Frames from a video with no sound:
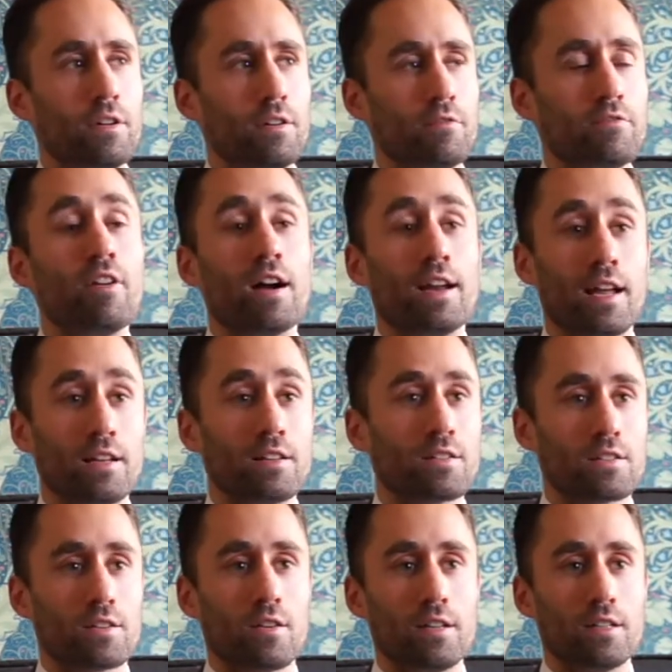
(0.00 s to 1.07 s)
finance.
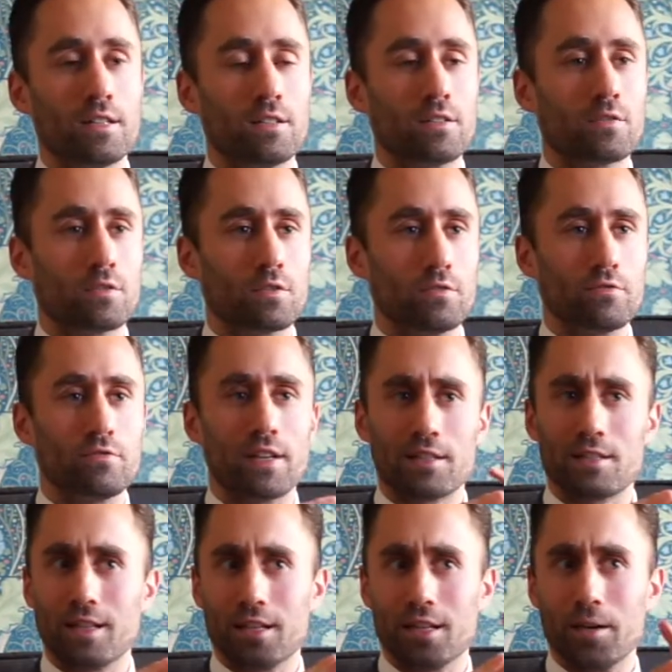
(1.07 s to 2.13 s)
So I did sort of
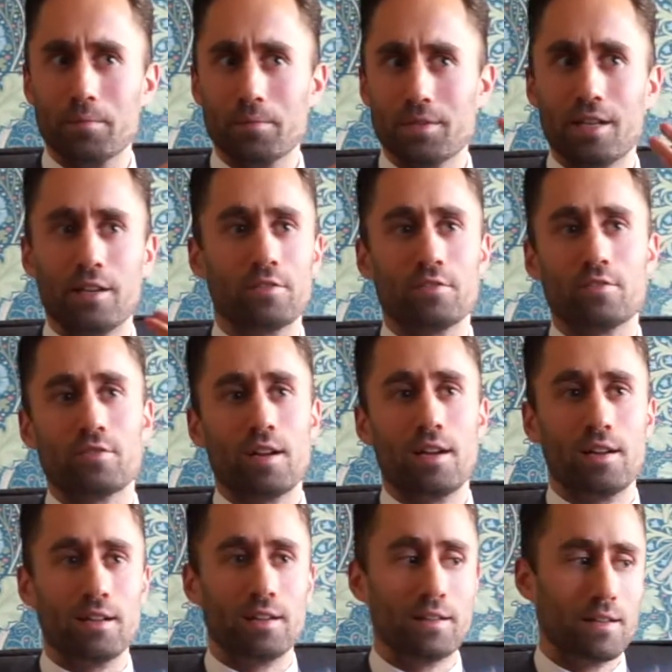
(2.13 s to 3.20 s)
fixed income sales and
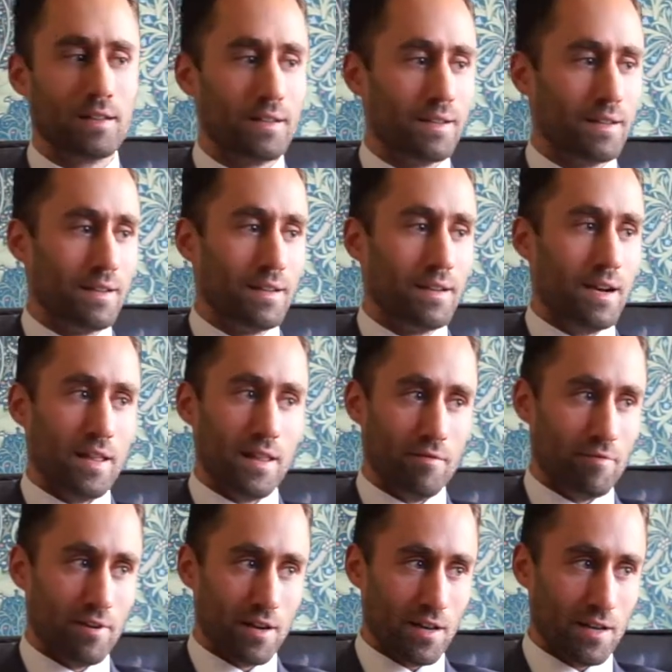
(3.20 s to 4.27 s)
trading, and then
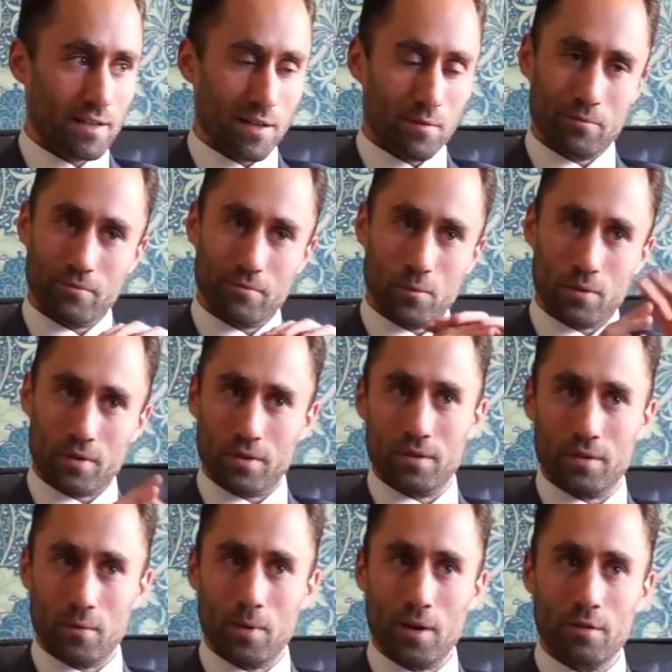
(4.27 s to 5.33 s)
realised that
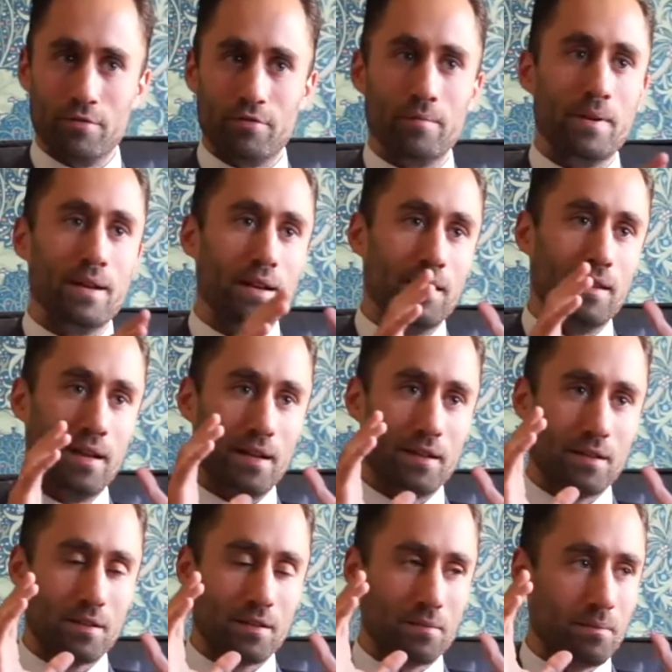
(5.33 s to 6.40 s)
wasn't the world for me, and
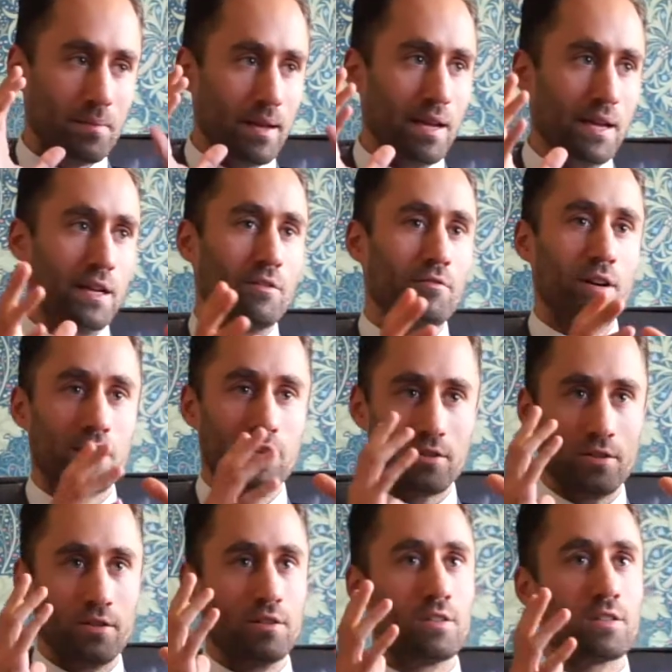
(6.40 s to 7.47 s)
that being in
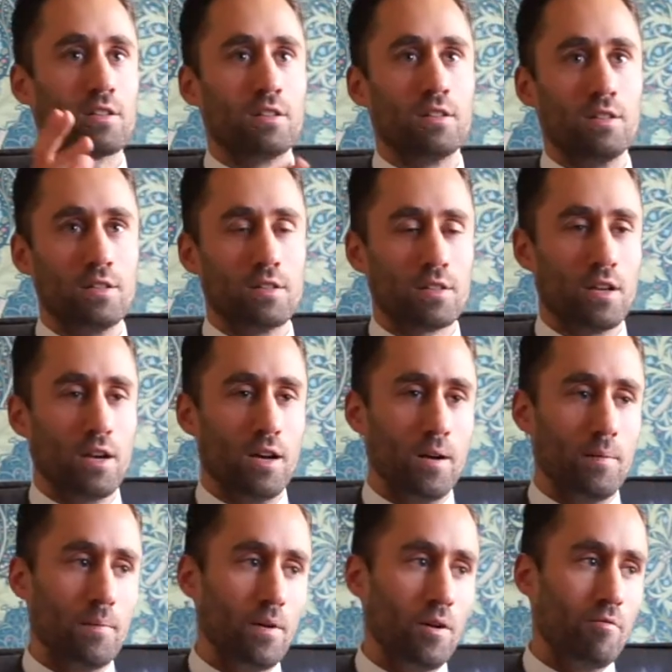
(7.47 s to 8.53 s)
restaurants and
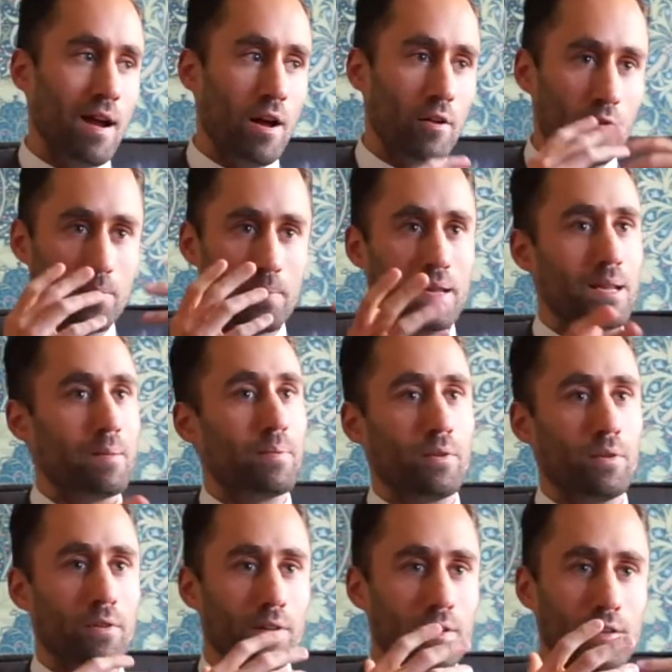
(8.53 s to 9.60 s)
around
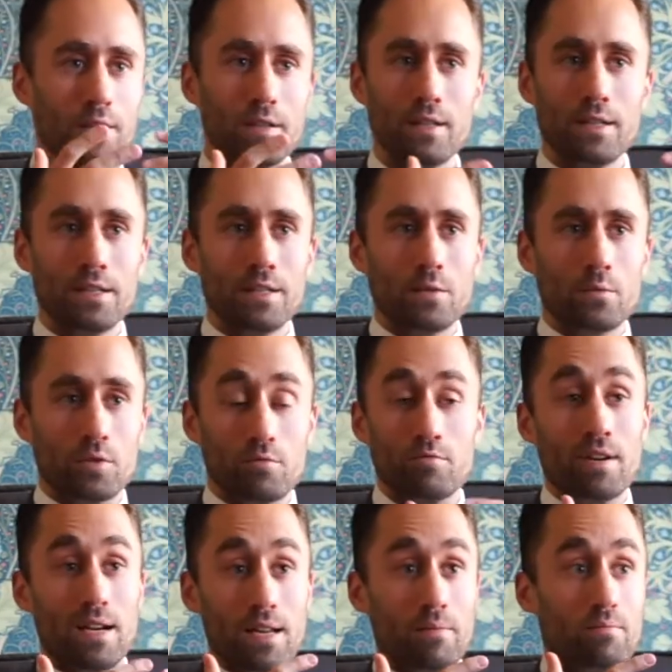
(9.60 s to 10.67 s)
people and was
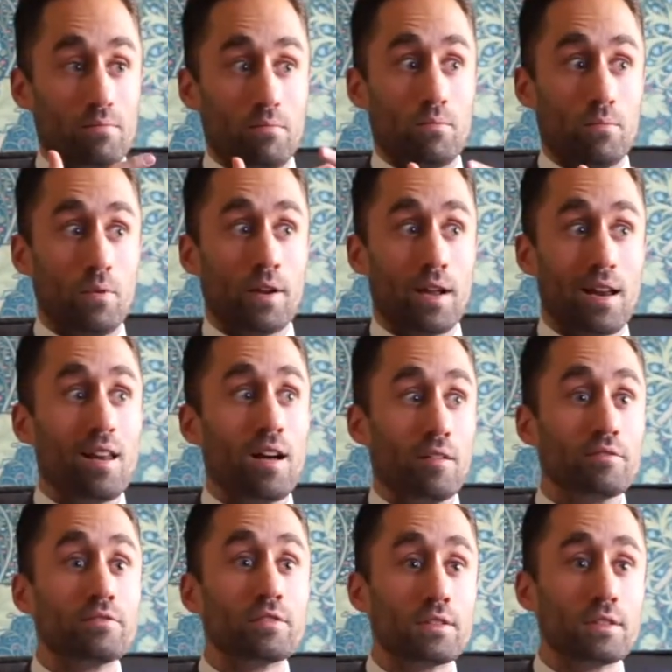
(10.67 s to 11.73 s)
really what I
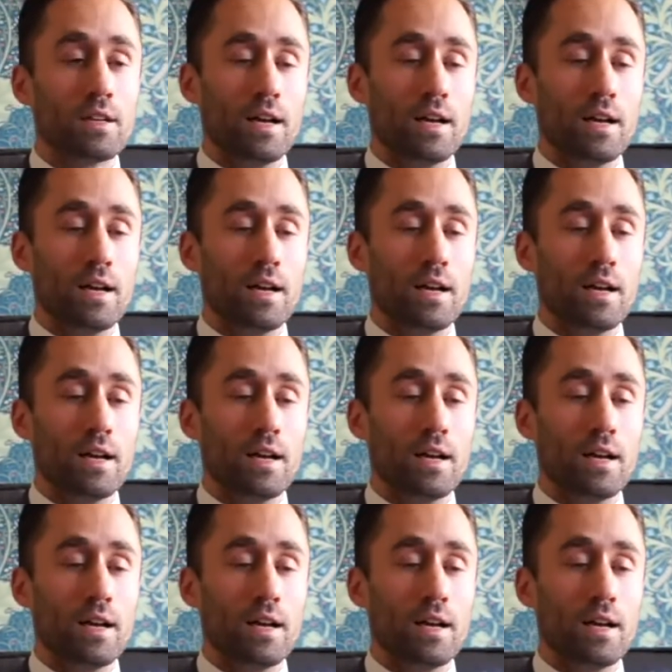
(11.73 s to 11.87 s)
loved.